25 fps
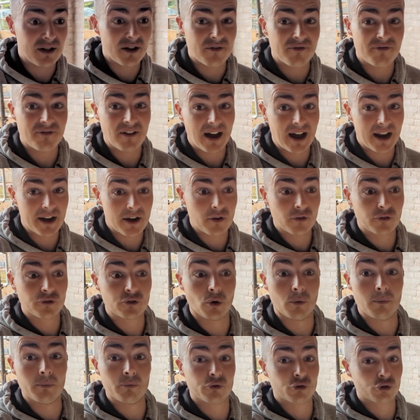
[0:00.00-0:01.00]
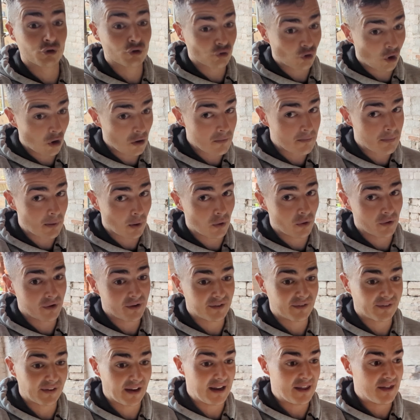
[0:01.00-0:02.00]
in the van, some strong
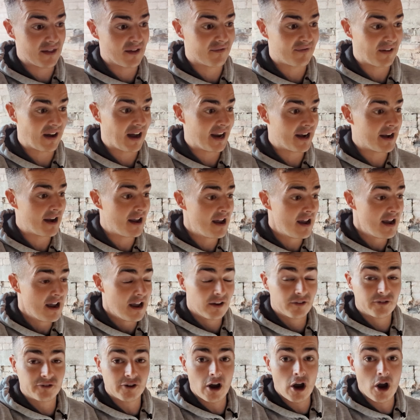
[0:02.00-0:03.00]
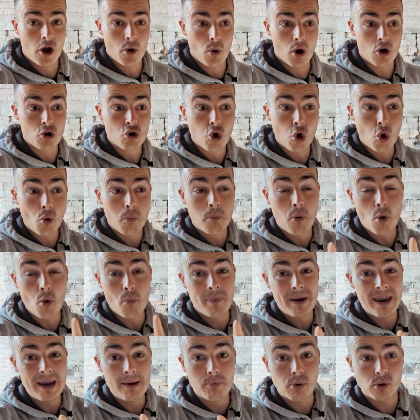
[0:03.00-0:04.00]
boys in the van. So a
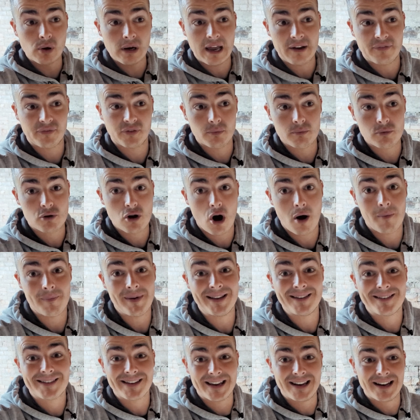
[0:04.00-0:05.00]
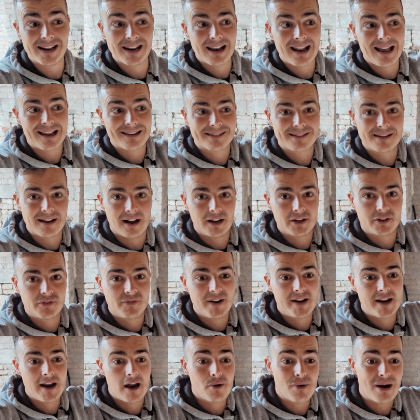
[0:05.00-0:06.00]
couple people left some comments in last night's
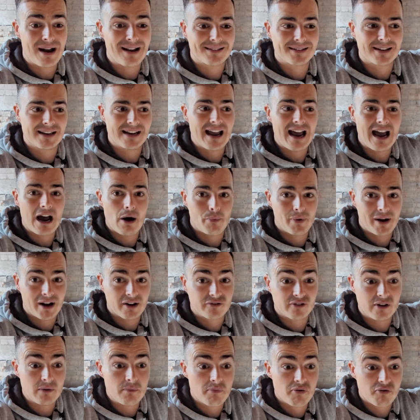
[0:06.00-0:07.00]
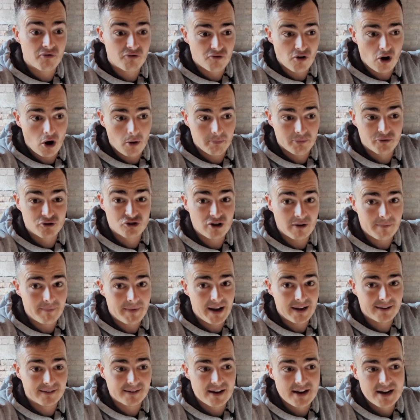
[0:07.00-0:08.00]
video asking how we actually prop
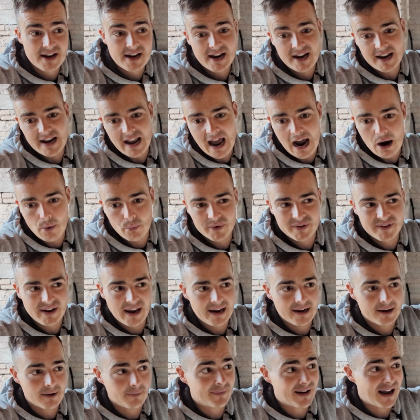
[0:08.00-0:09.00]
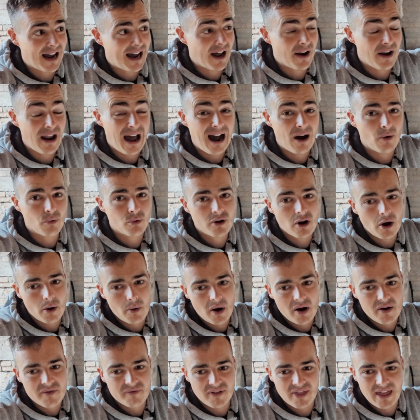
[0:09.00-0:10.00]
chimneys and how we take them down. I'll
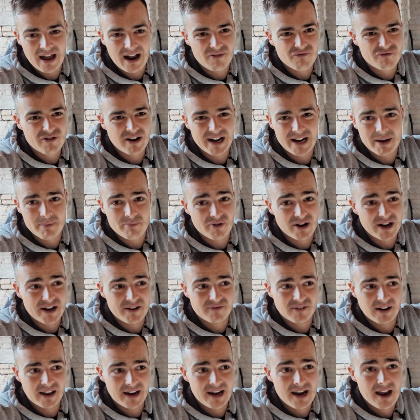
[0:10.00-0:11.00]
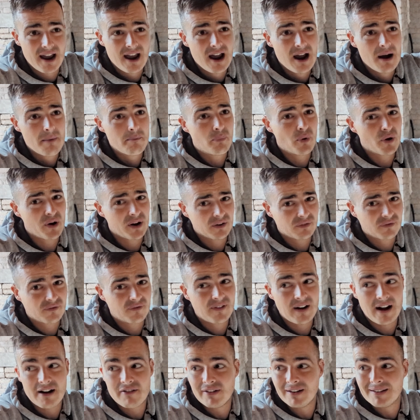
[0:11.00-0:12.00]
go over that really briefly, but it's
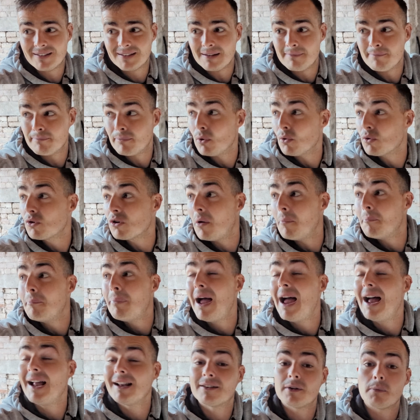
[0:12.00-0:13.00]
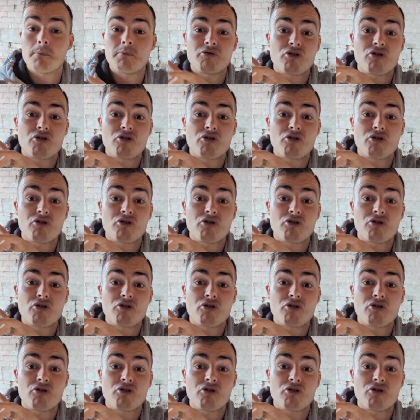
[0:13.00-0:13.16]
very simple compared to